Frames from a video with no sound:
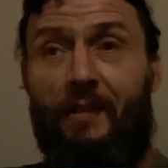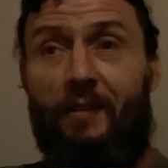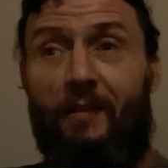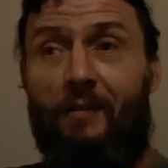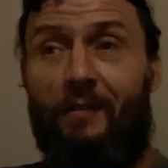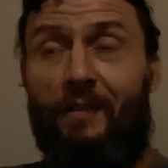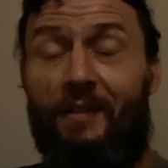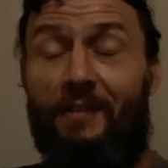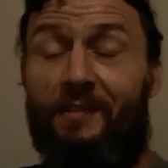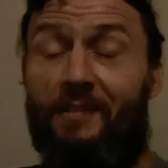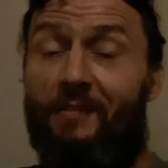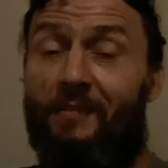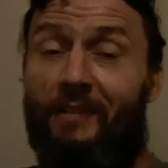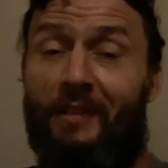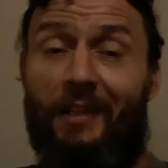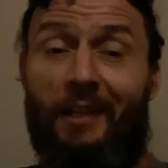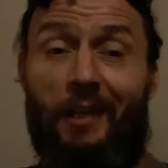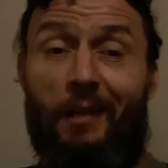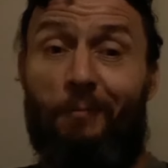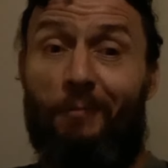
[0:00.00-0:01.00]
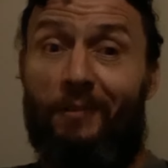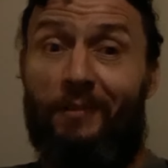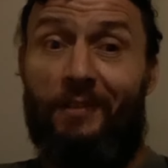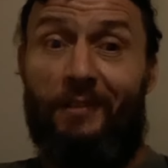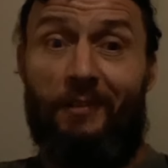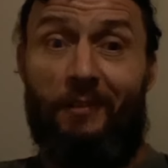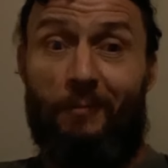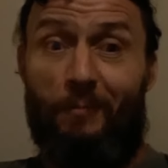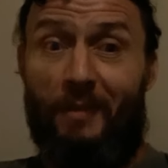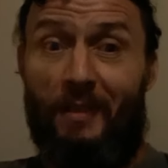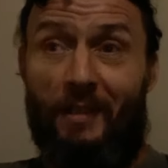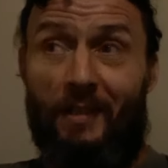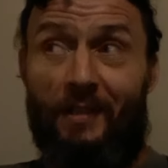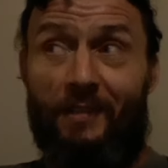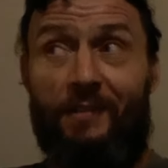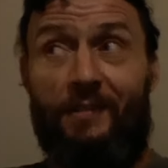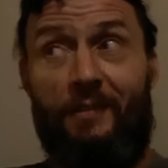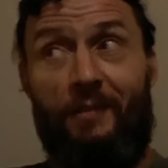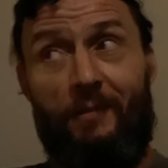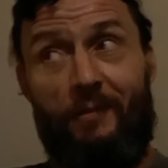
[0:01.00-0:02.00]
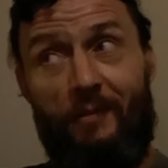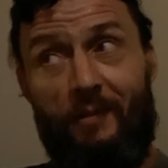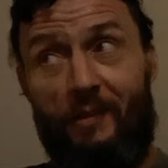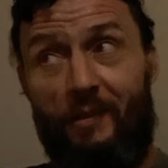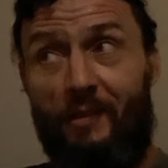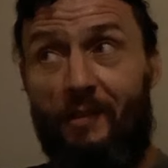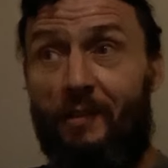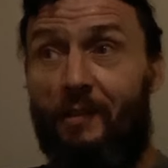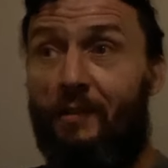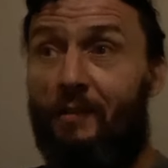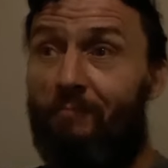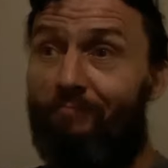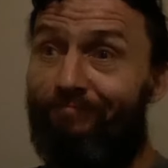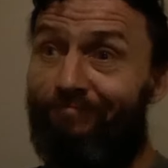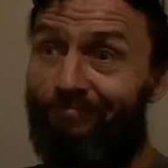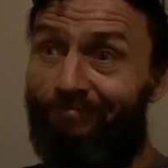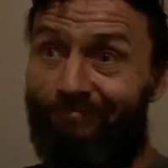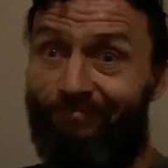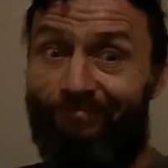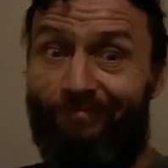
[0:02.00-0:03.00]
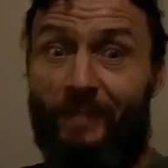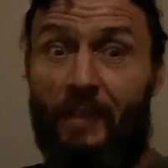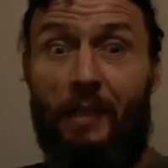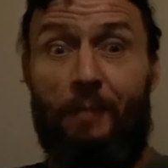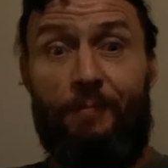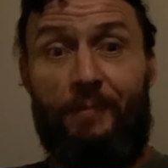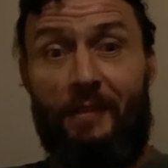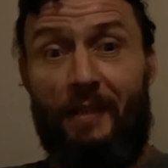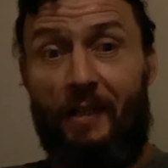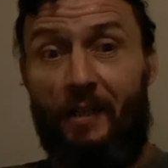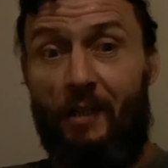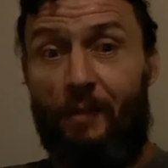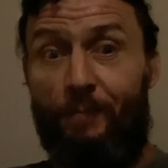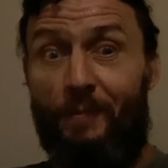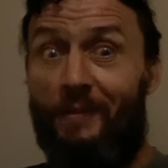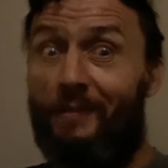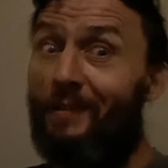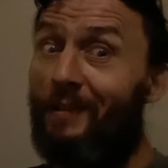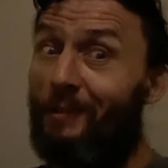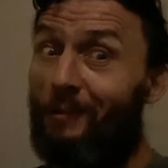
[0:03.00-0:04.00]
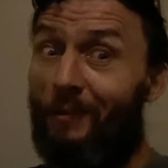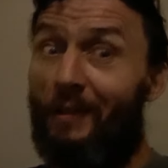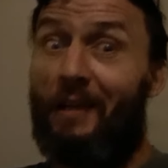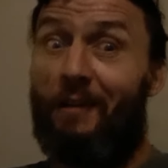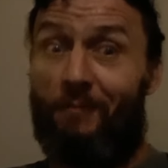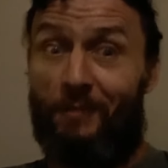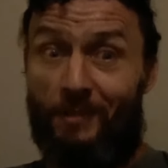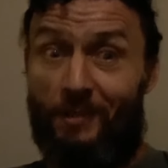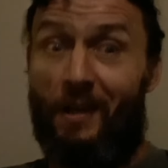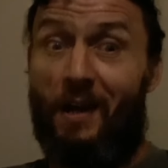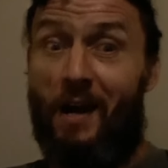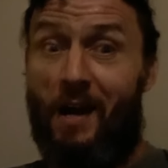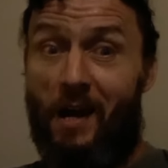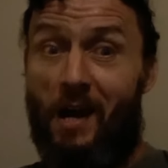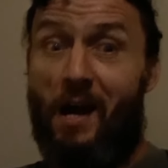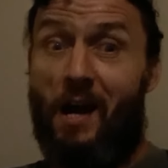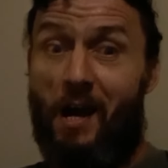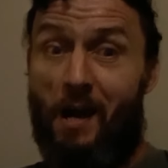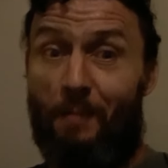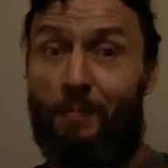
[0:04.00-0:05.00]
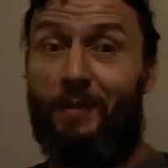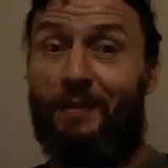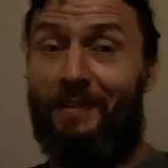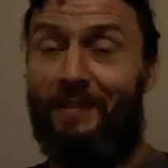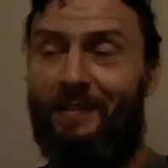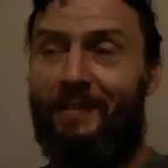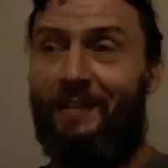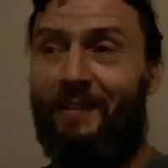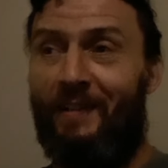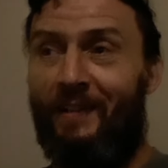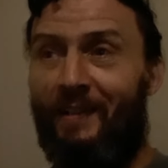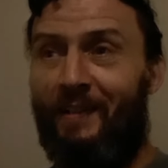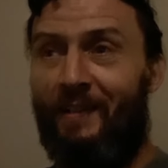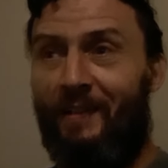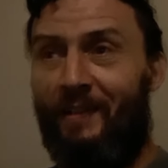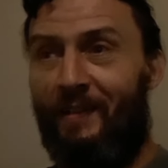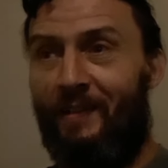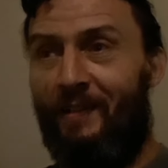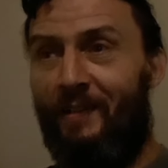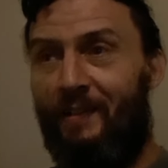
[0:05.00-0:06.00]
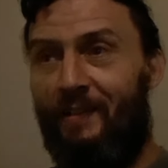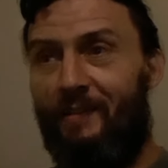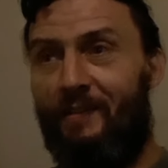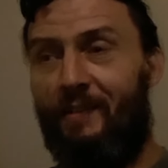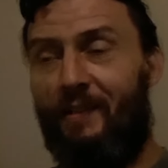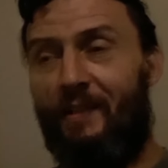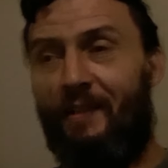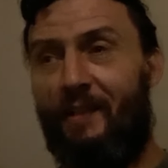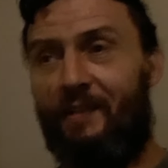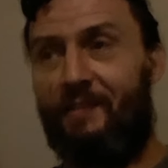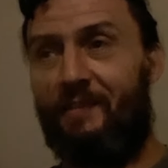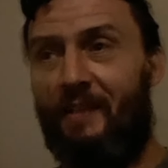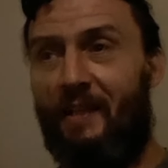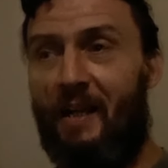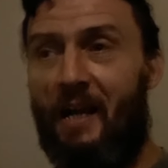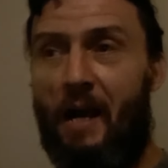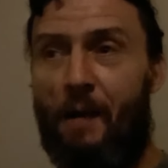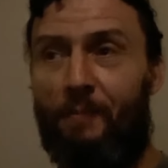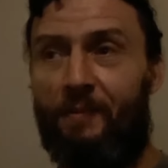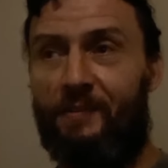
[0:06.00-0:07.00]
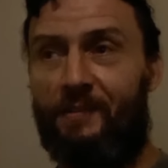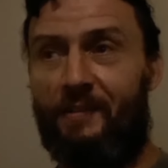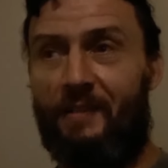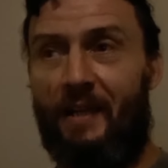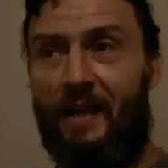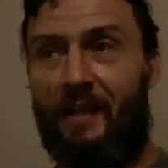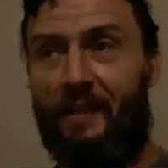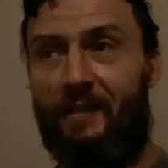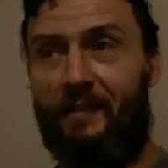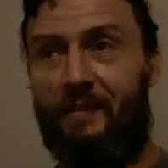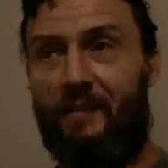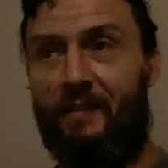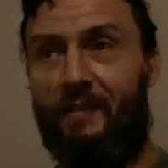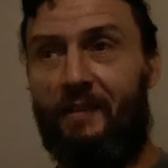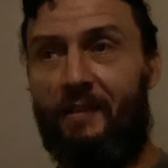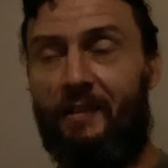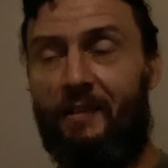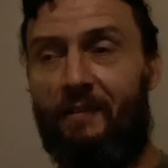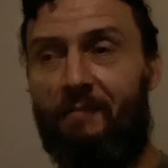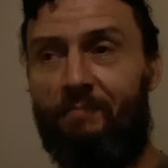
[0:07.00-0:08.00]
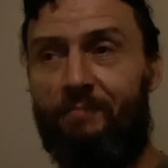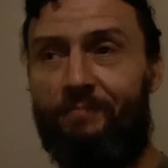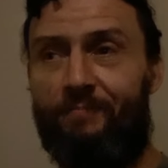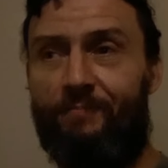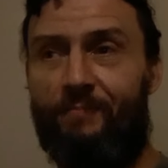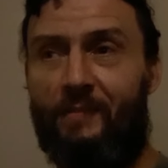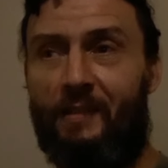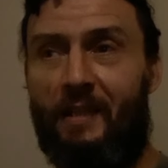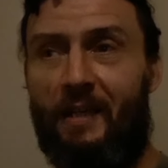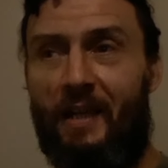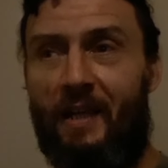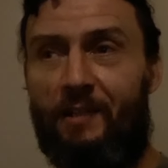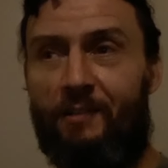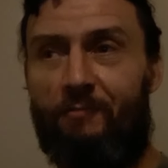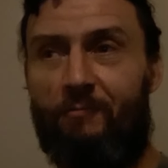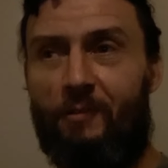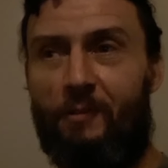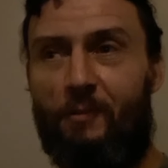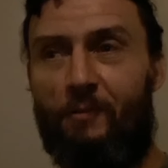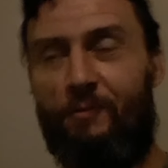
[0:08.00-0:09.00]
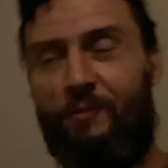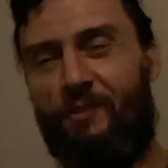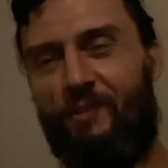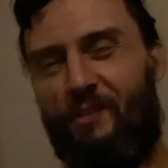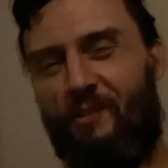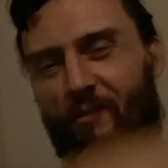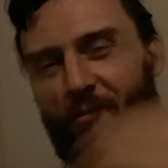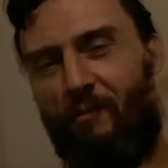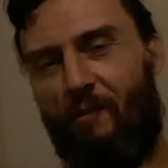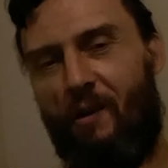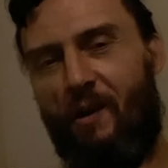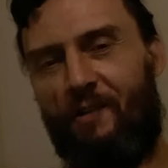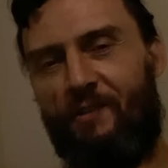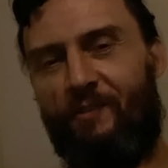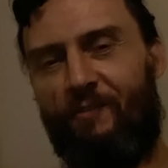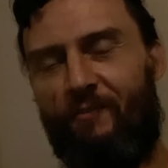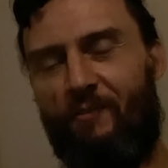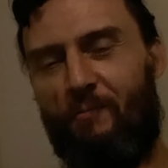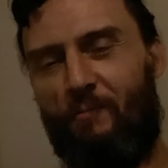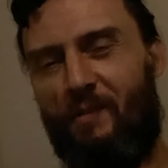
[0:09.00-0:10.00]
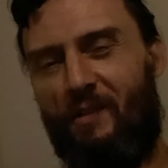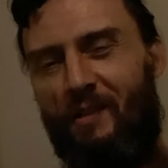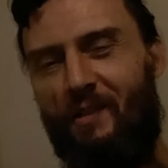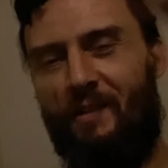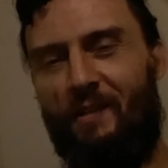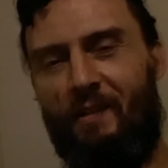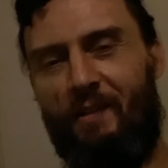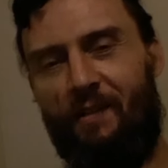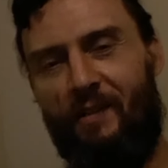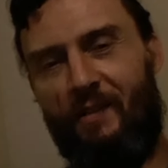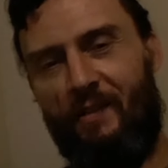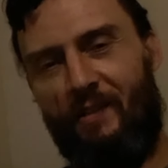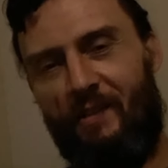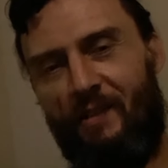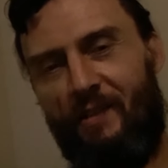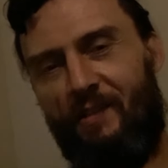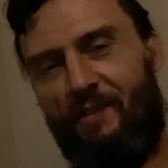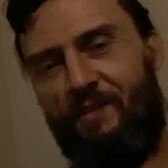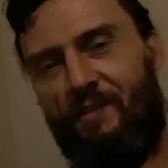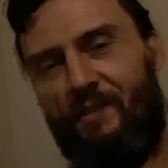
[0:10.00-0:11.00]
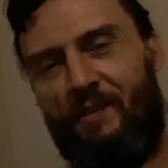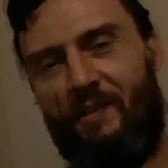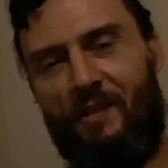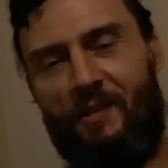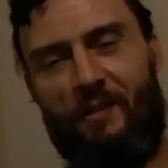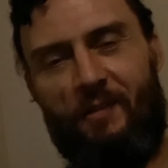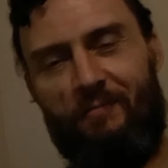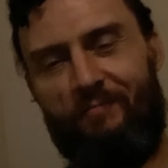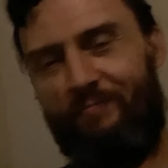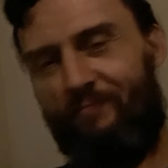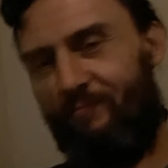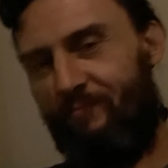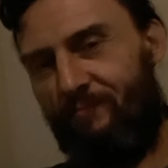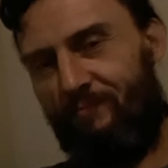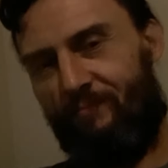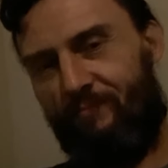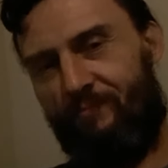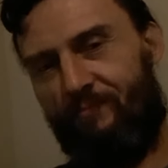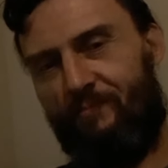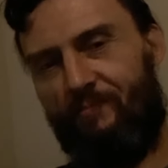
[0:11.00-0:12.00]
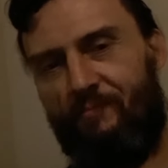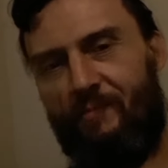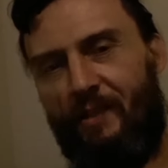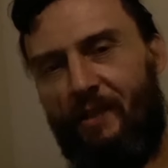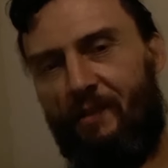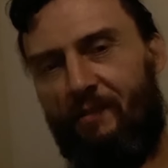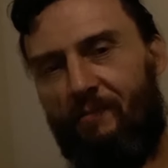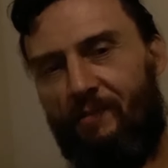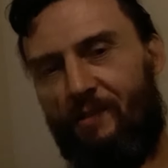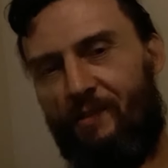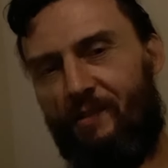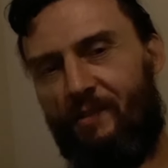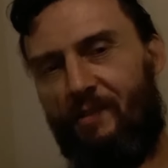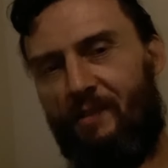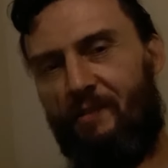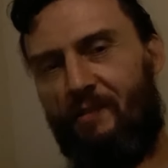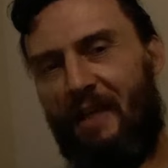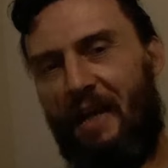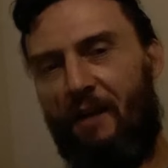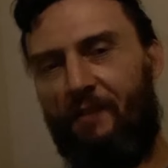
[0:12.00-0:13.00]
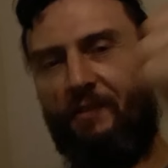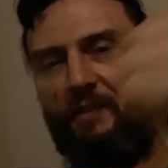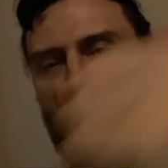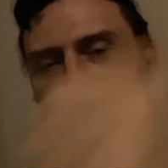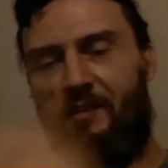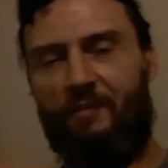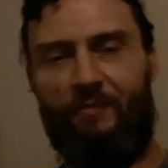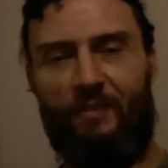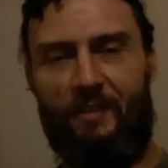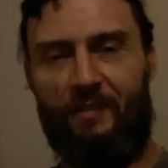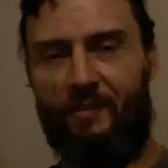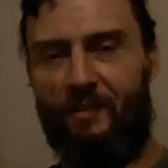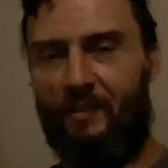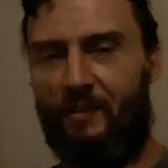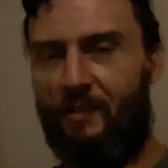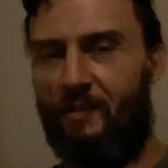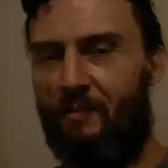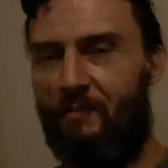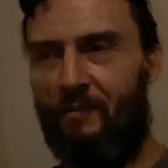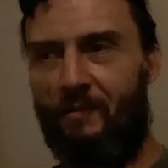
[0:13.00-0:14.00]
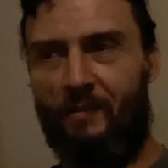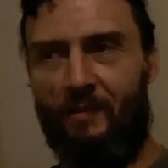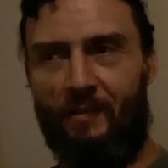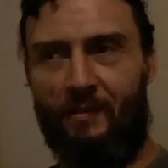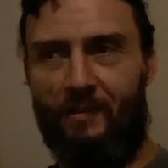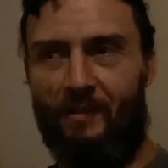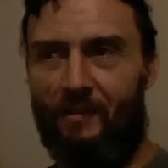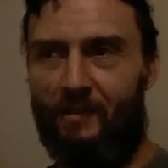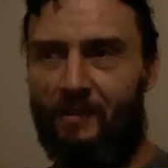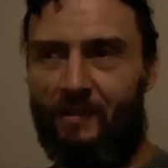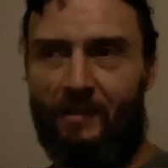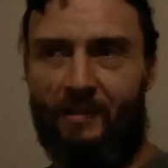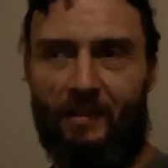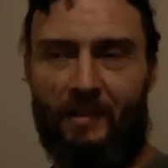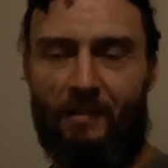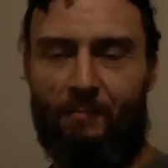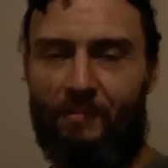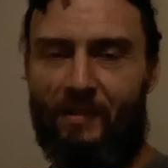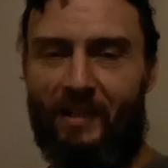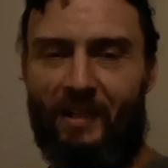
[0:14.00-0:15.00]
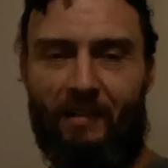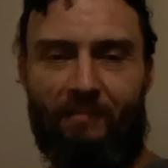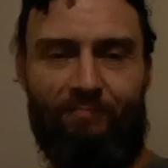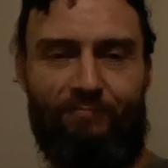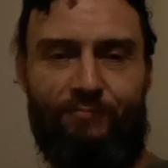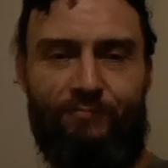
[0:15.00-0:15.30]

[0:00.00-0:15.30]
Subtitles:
that's on camera too, man. So he keeps that up, he's not gonna have a job. Yeah, that's that Hoppensack at Cash Road, just across from Easy Go, like southeast of Easy Go. And I'm like,